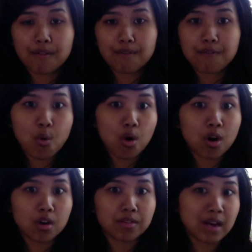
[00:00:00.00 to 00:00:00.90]

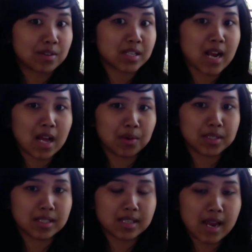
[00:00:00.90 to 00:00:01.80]
4,000
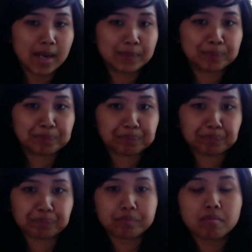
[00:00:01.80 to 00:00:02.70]
calories a day.
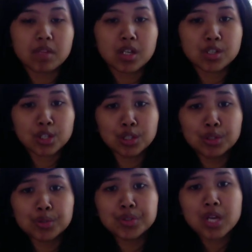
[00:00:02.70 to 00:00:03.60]
To
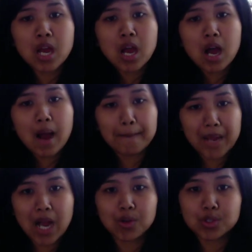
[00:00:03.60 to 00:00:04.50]
lose a
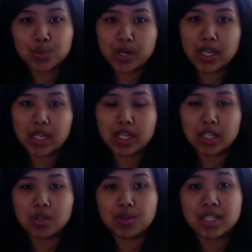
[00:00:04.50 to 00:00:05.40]
pound a week,
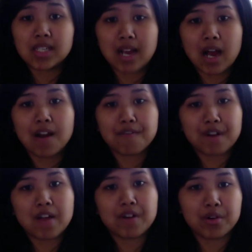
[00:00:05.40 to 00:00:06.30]
you need to cut
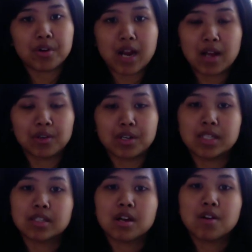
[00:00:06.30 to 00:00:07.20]
500
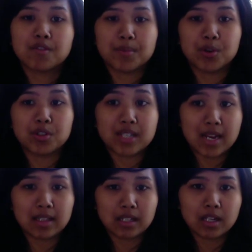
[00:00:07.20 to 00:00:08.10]
calories from your
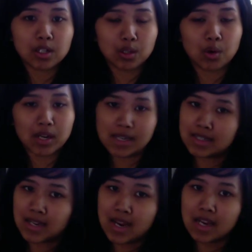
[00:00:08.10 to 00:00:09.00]
daily caloric
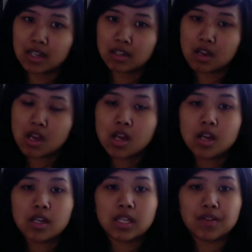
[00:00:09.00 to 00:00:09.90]
intake.
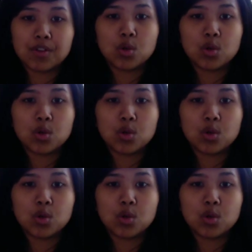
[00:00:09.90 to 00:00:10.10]
giving